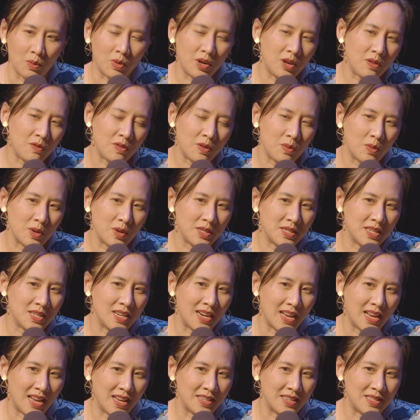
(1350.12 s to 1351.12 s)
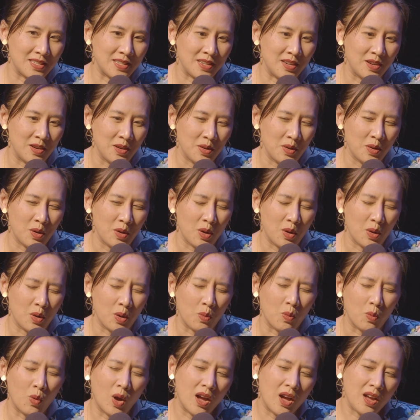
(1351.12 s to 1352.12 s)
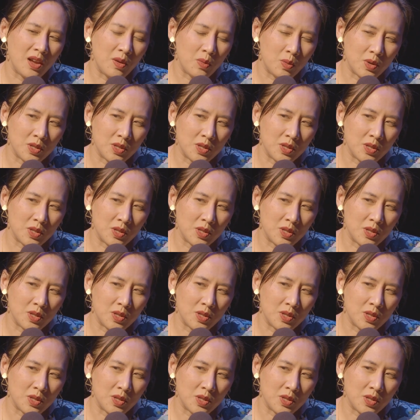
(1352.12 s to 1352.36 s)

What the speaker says: what if it wasn't an accident? Why